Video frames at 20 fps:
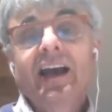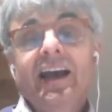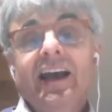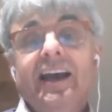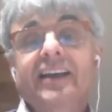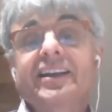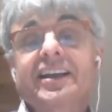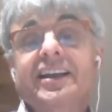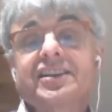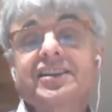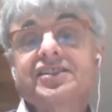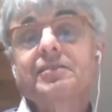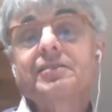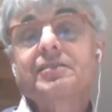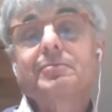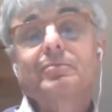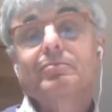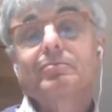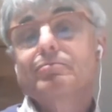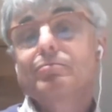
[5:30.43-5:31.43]
It is
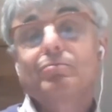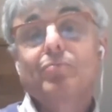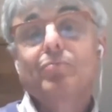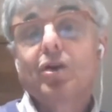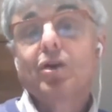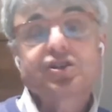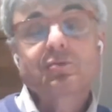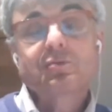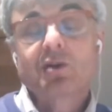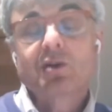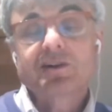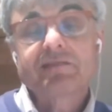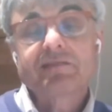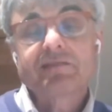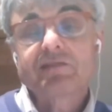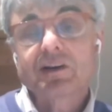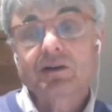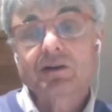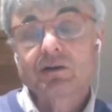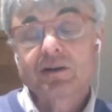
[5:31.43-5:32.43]
much more
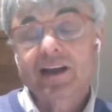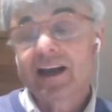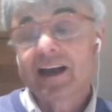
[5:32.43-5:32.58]
difficult,